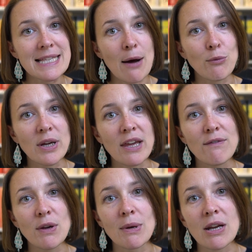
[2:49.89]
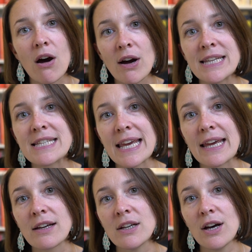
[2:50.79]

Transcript: that will give you an idea